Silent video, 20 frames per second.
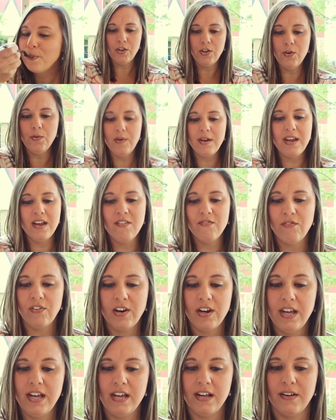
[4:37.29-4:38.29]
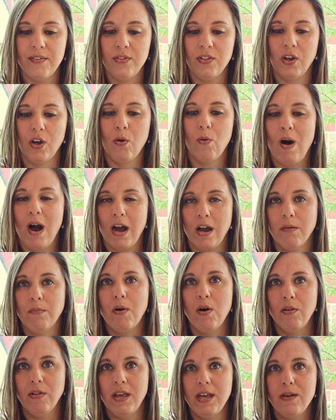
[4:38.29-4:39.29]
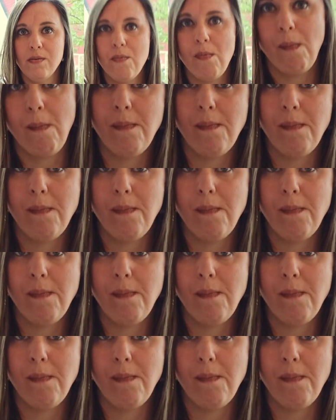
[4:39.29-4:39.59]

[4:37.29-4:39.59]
You can't forget the guacamole.